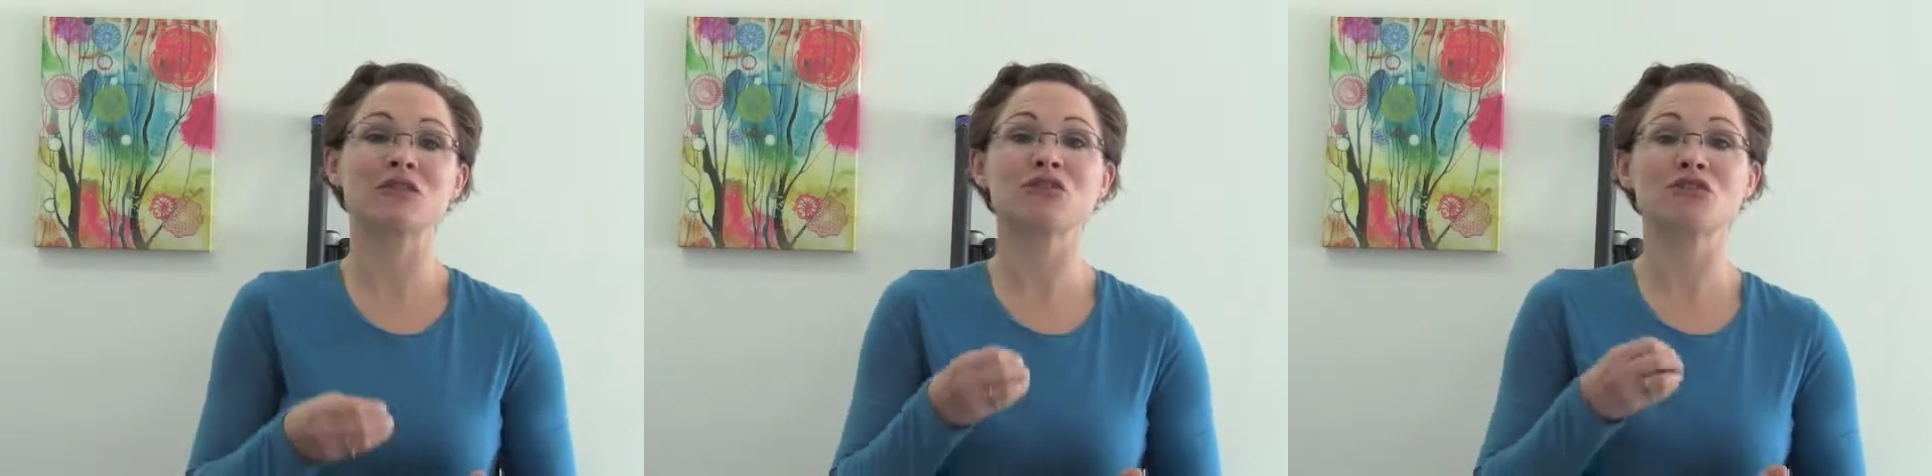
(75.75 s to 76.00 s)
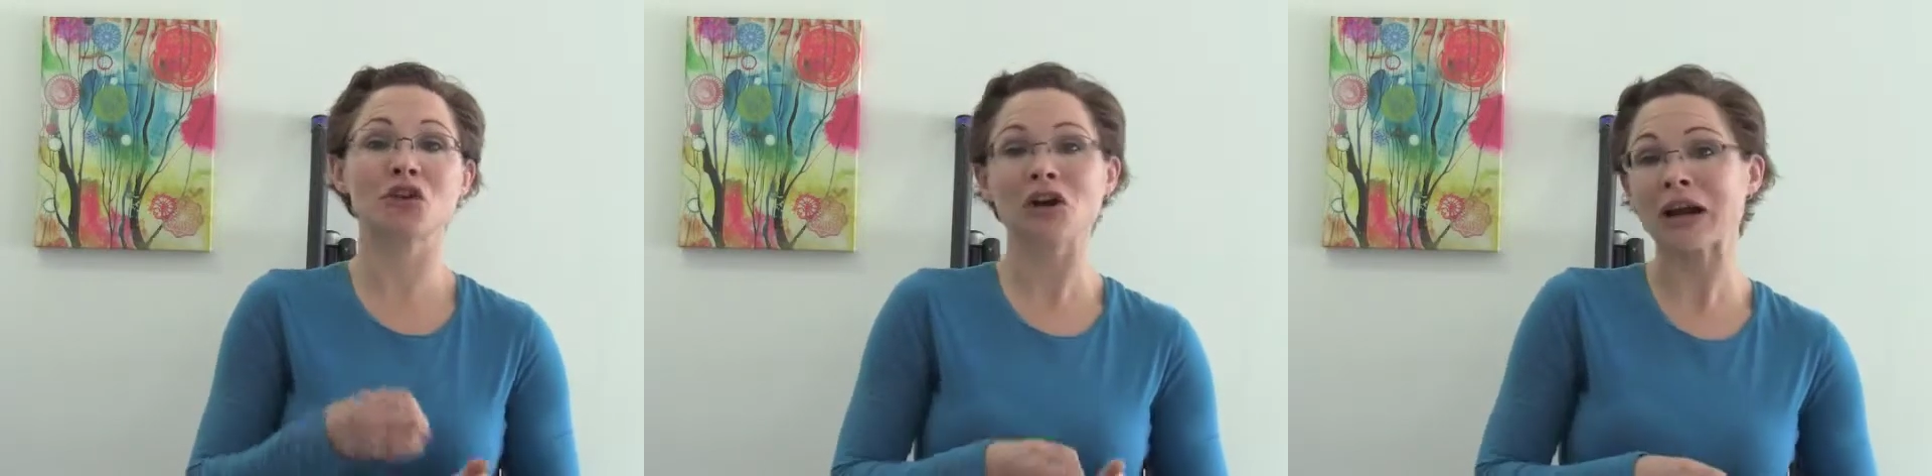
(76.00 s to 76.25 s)

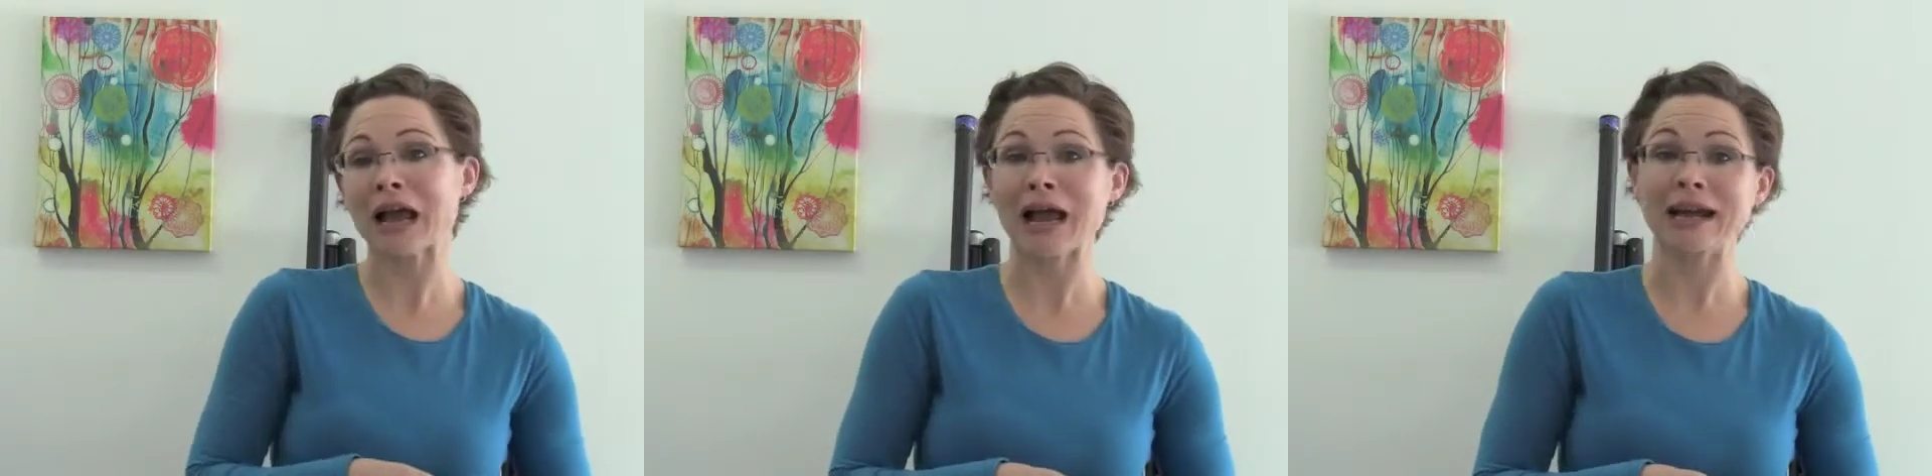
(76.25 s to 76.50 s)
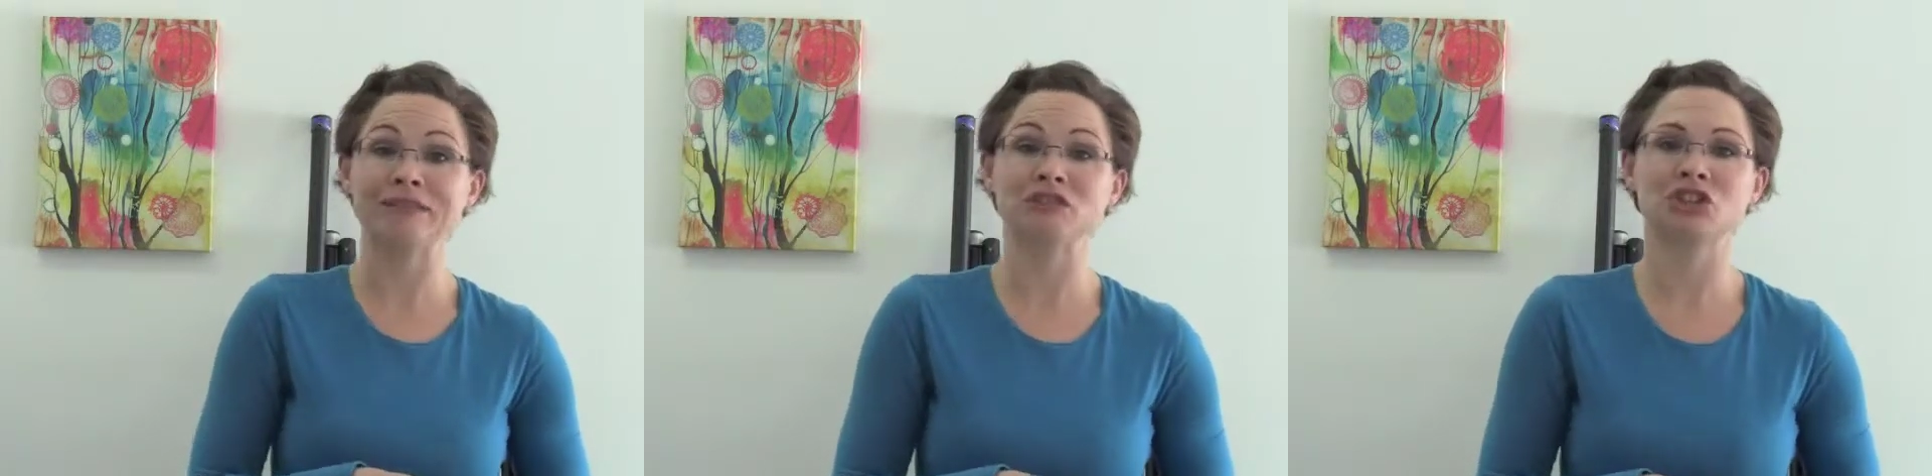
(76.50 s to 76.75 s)
certain
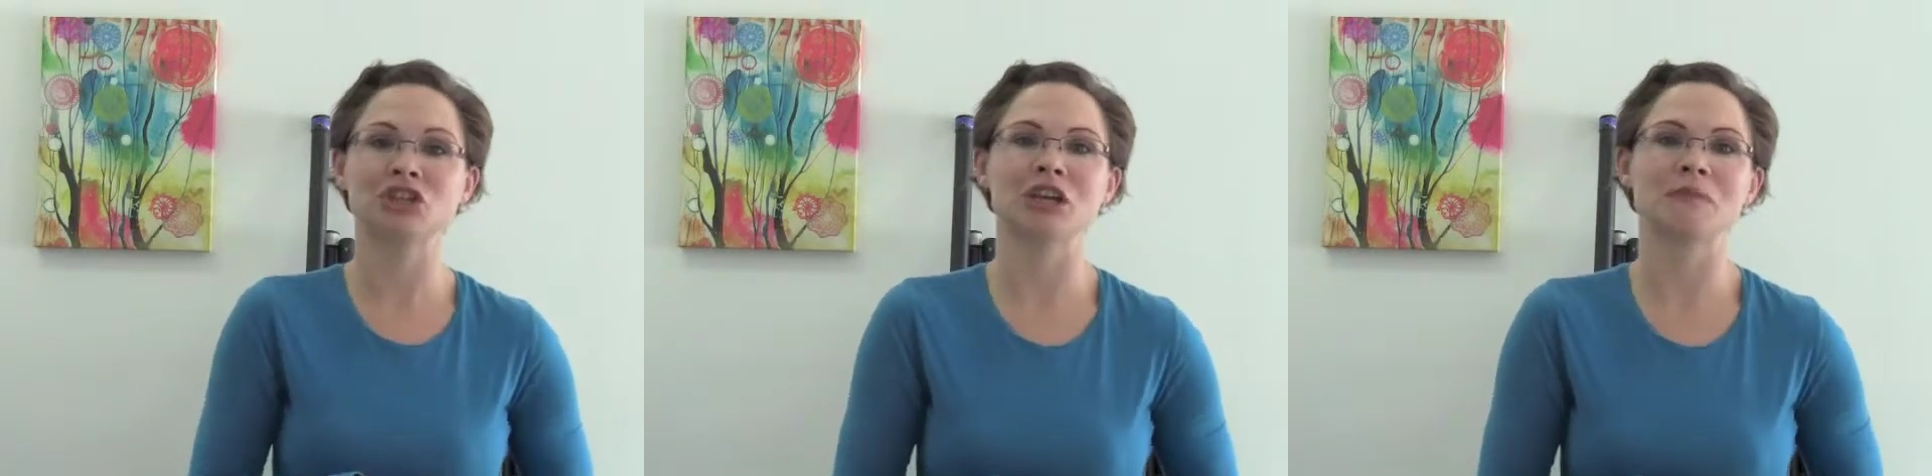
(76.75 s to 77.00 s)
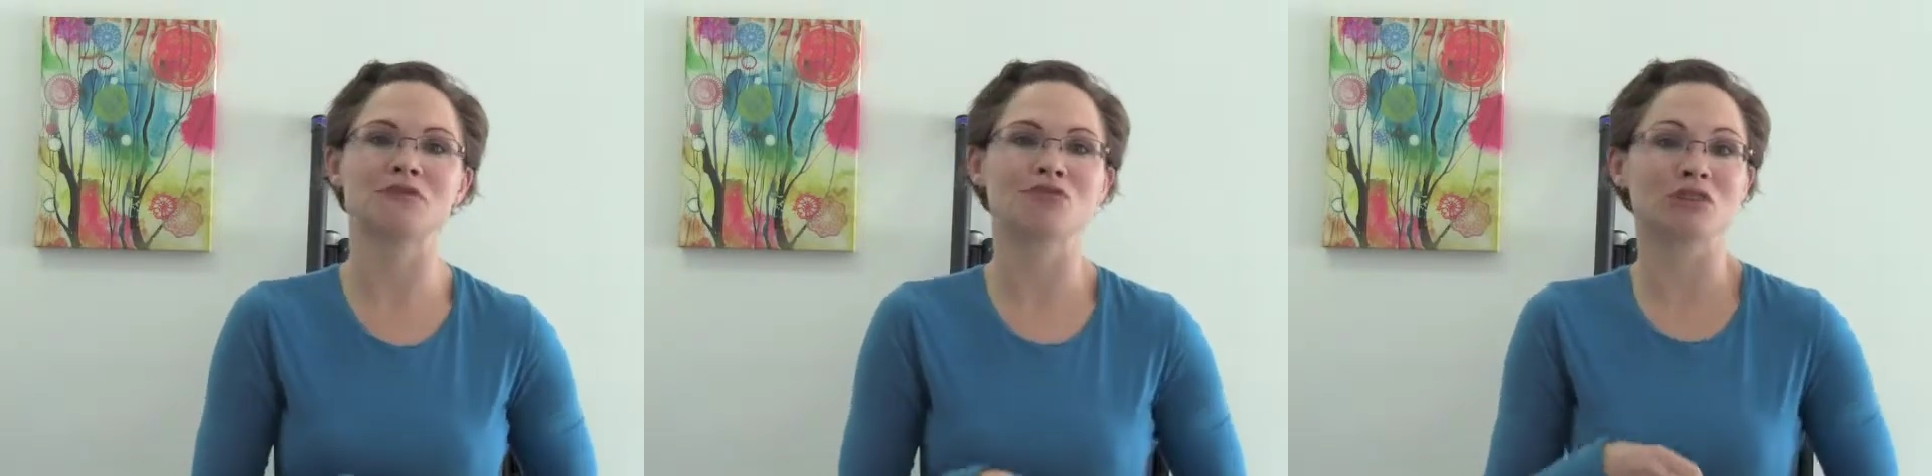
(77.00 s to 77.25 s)
kind of chips